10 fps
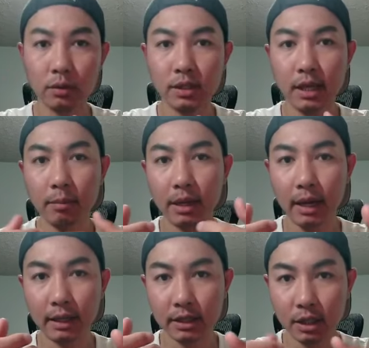
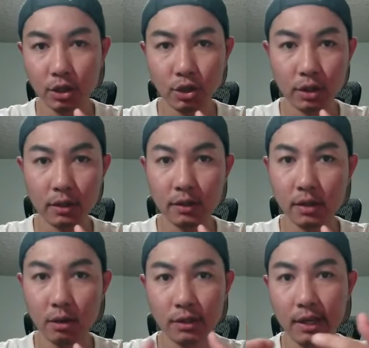
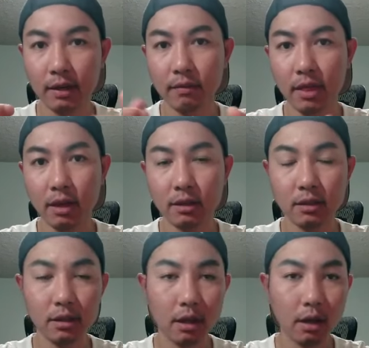stabilizations, those kind of
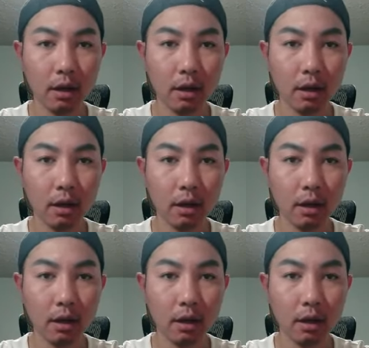things.